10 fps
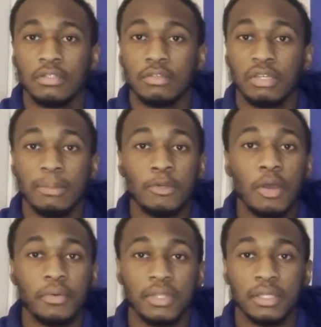So keep
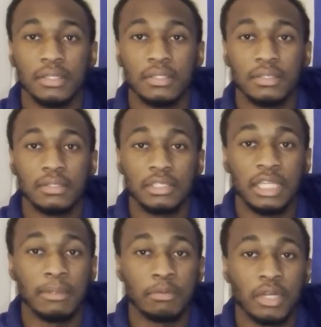going with it.
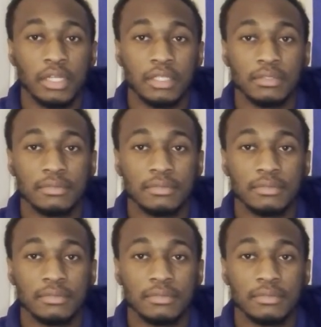Keep running it.